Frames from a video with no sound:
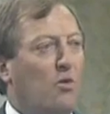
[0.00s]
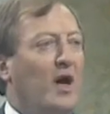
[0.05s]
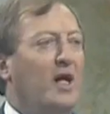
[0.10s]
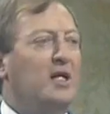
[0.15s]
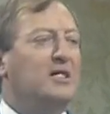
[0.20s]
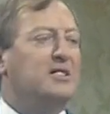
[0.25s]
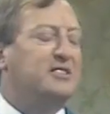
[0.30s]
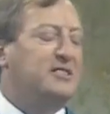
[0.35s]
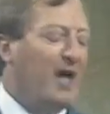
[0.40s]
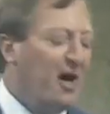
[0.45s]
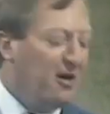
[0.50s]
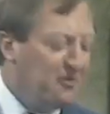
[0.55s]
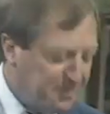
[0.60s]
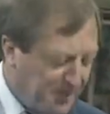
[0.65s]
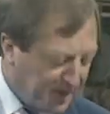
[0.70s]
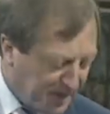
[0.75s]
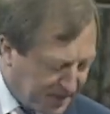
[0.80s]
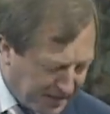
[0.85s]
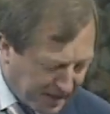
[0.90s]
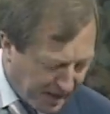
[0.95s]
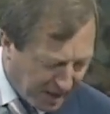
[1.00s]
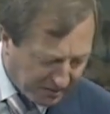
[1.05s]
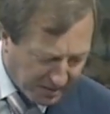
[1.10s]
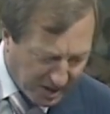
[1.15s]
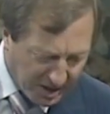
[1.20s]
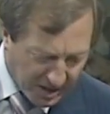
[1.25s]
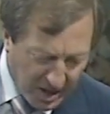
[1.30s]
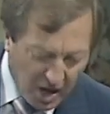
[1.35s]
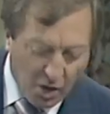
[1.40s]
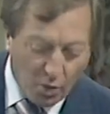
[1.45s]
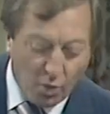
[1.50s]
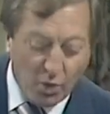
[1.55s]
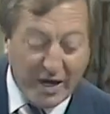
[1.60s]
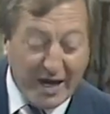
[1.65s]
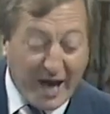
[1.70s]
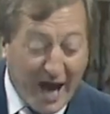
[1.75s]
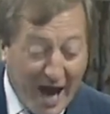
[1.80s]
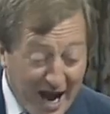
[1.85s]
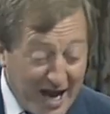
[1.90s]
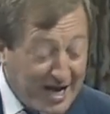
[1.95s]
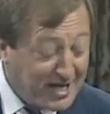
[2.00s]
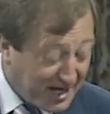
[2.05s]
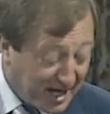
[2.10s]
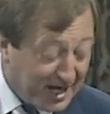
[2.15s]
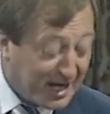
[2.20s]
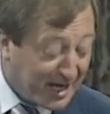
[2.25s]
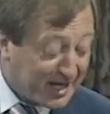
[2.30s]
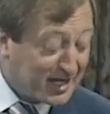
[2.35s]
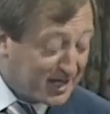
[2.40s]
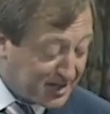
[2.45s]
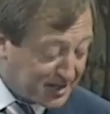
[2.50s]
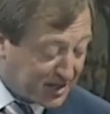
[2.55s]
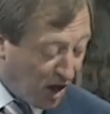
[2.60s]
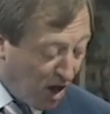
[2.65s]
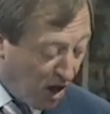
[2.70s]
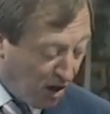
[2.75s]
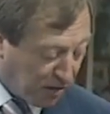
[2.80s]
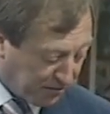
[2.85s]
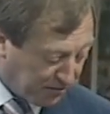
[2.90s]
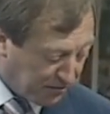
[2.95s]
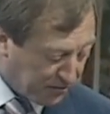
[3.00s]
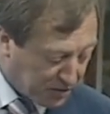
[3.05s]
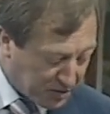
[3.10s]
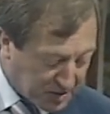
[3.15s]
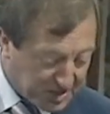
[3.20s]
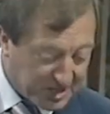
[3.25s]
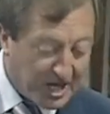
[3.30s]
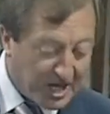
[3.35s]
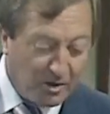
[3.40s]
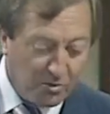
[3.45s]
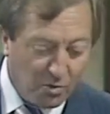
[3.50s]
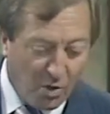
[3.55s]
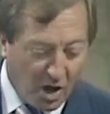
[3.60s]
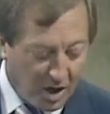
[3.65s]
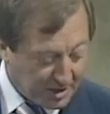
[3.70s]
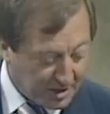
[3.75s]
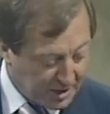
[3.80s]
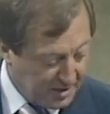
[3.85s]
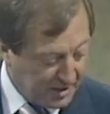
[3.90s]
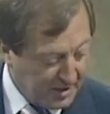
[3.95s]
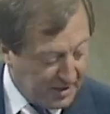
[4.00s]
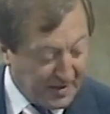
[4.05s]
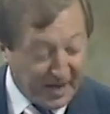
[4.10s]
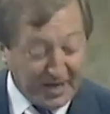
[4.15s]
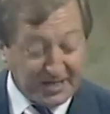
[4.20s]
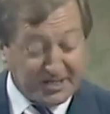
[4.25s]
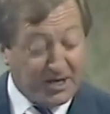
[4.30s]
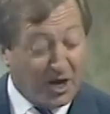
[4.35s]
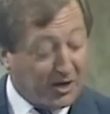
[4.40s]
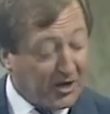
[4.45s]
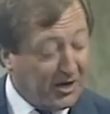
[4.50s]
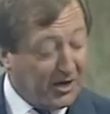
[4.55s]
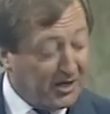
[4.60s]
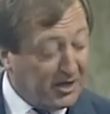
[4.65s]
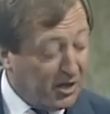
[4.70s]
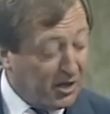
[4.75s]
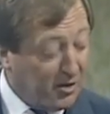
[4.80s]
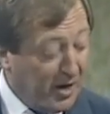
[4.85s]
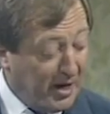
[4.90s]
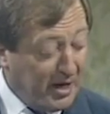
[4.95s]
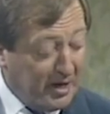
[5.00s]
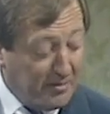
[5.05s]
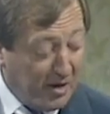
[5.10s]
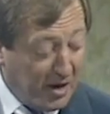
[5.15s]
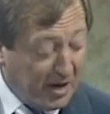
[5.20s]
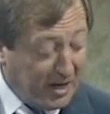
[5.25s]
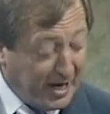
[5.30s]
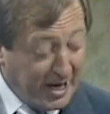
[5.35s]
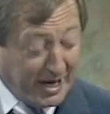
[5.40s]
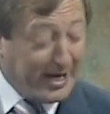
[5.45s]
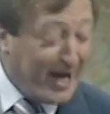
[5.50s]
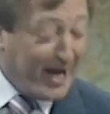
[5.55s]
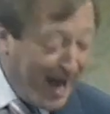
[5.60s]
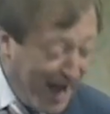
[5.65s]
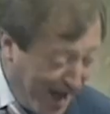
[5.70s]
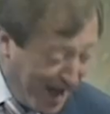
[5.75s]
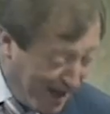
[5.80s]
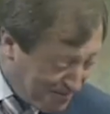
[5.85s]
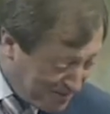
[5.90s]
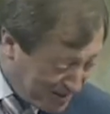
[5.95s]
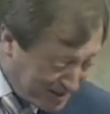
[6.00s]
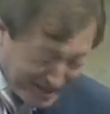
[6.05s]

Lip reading: well, don't be, Thelma. We ate a little dog food, so what? That's not going to do anybody any harm,